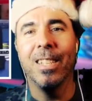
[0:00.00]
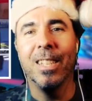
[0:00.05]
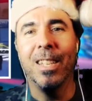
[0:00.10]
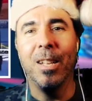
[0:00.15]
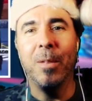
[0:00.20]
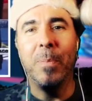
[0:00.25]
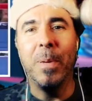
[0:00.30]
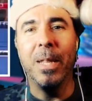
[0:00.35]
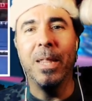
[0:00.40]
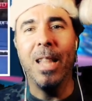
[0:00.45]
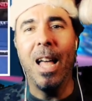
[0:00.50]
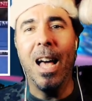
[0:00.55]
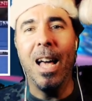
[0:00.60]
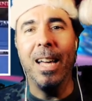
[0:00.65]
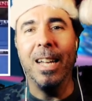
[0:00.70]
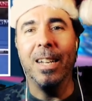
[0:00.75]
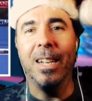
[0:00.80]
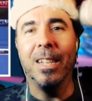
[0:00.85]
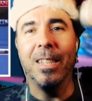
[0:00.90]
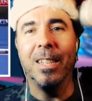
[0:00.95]
It'd be
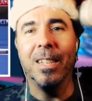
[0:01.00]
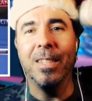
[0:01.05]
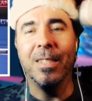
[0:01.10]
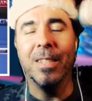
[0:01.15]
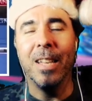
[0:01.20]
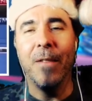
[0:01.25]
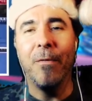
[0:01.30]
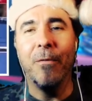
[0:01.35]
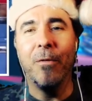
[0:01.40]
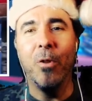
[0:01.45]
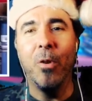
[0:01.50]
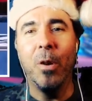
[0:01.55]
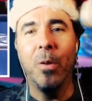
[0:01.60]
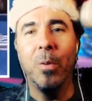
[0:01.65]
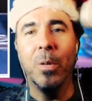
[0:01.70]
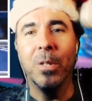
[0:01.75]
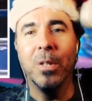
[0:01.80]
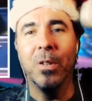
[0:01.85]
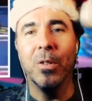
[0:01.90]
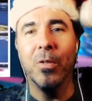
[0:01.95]
lying that Floyd
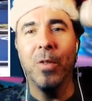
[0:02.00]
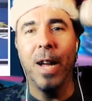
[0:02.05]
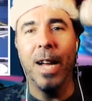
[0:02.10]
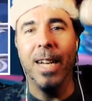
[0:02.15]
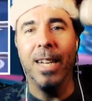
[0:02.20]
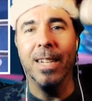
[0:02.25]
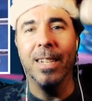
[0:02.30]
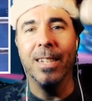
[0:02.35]
wasn't great.